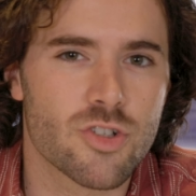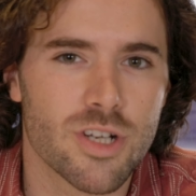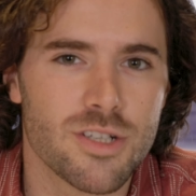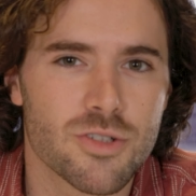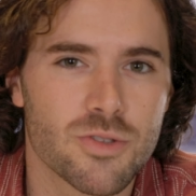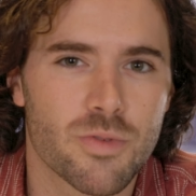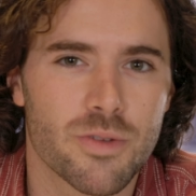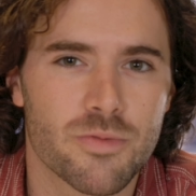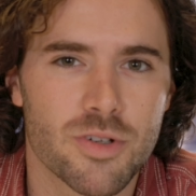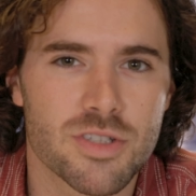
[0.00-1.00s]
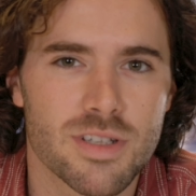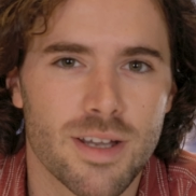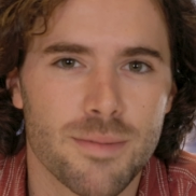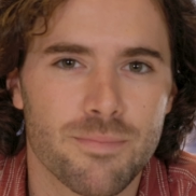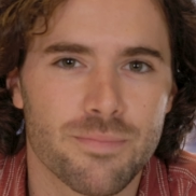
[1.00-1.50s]
trade shows for the first
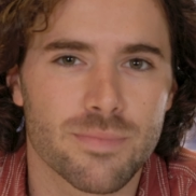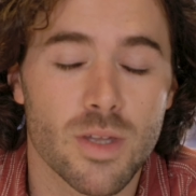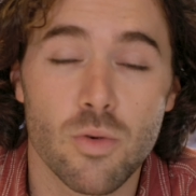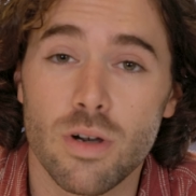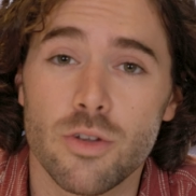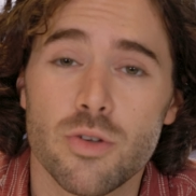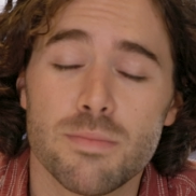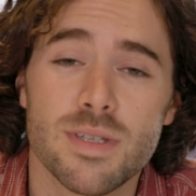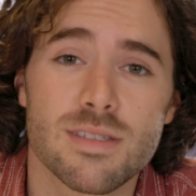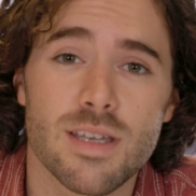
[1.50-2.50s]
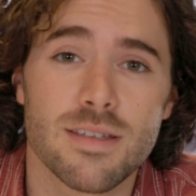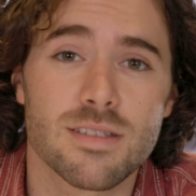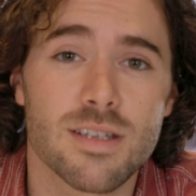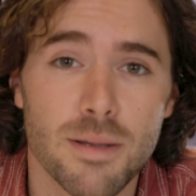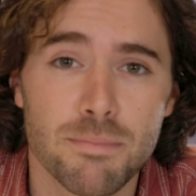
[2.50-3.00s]
time? Or are you a
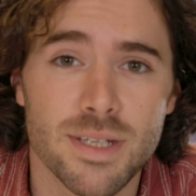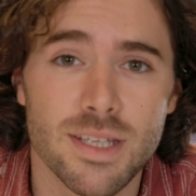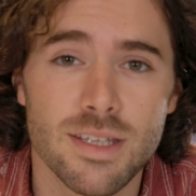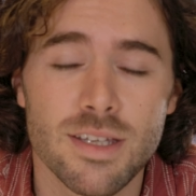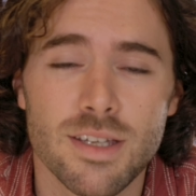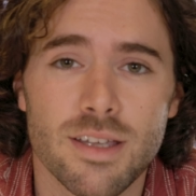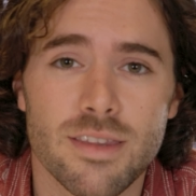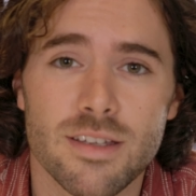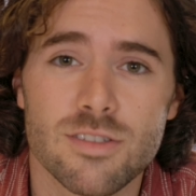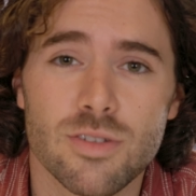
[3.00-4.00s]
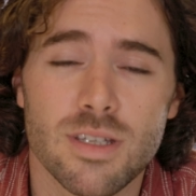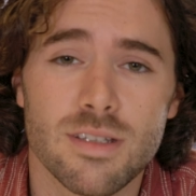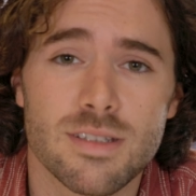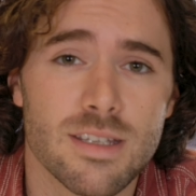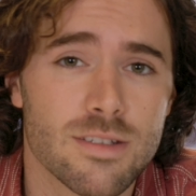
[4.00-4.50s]
mid-sized company that is
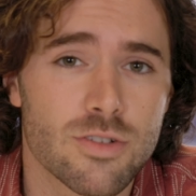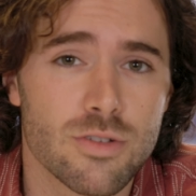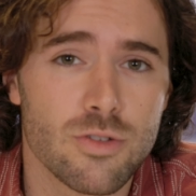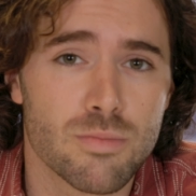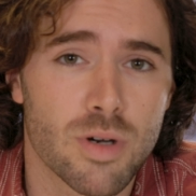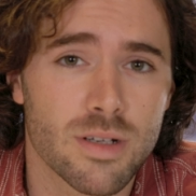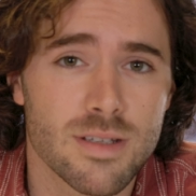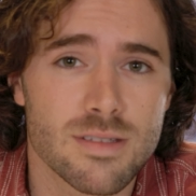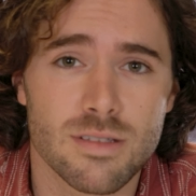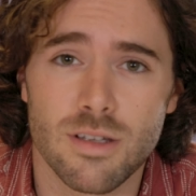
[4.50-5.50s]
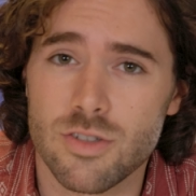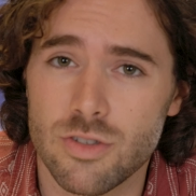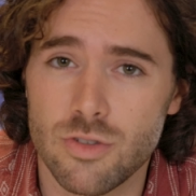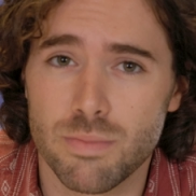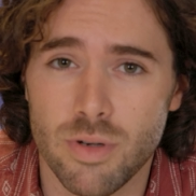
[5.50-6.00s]
looking to enter new markets and launch
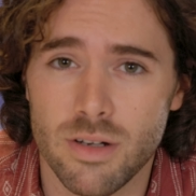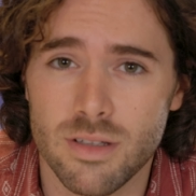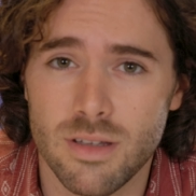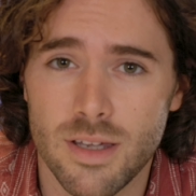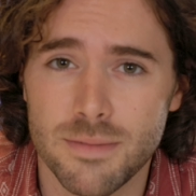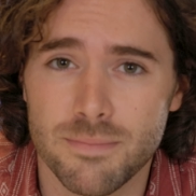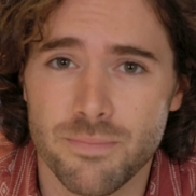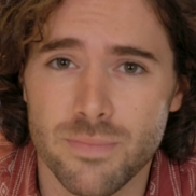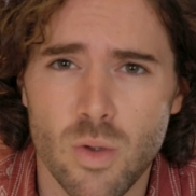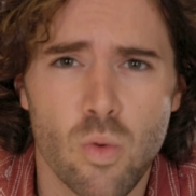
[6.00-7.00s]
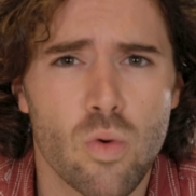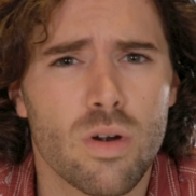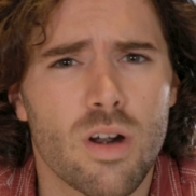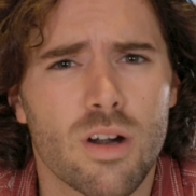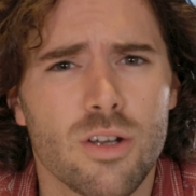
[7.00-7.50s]
a new product line?
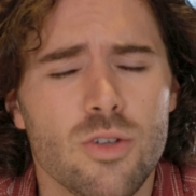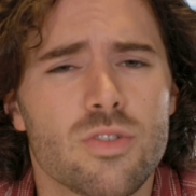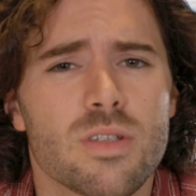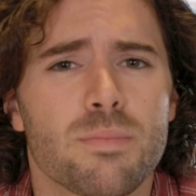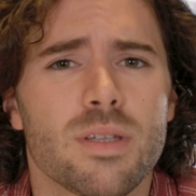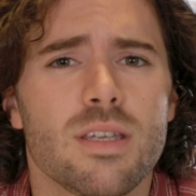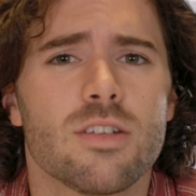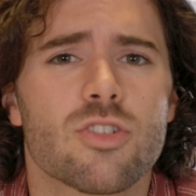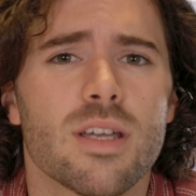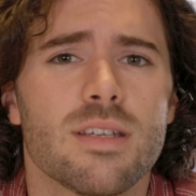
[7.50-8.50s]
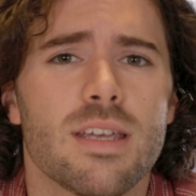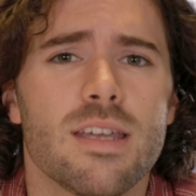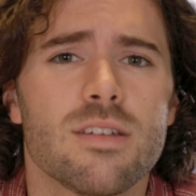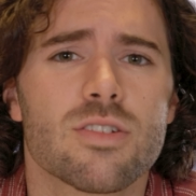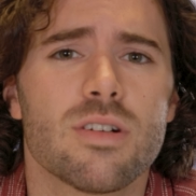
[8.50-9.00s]
Or are you simply trying to
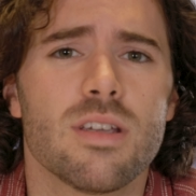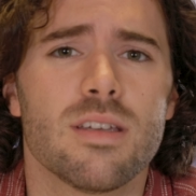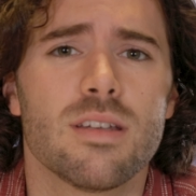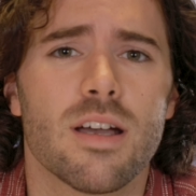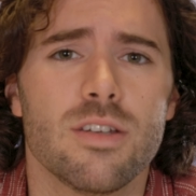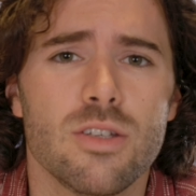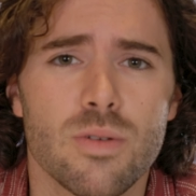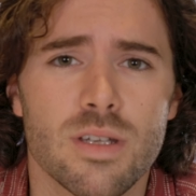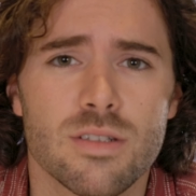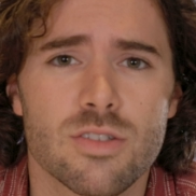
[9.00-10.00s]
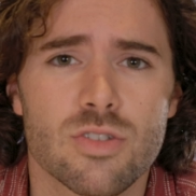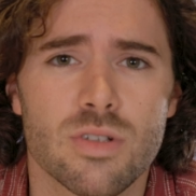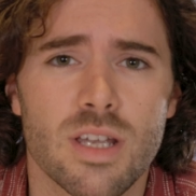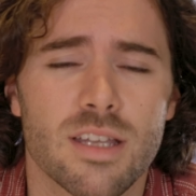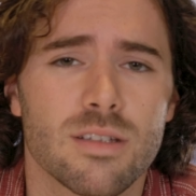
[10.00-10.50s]
enter in a new
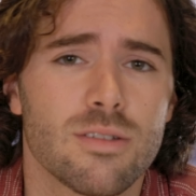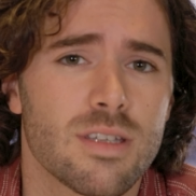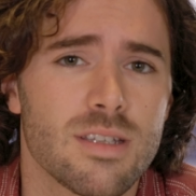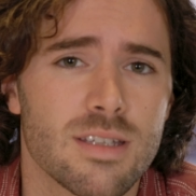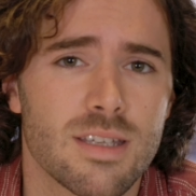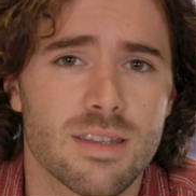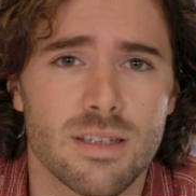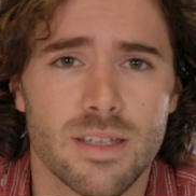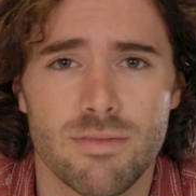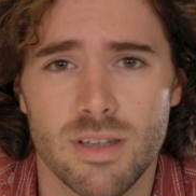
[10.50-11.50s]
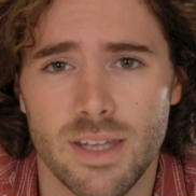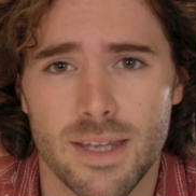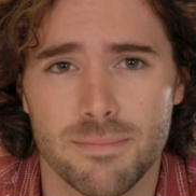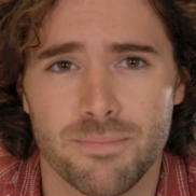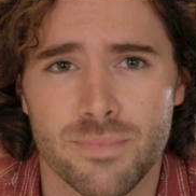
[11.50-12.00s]
industry and looking to get the lay of the land?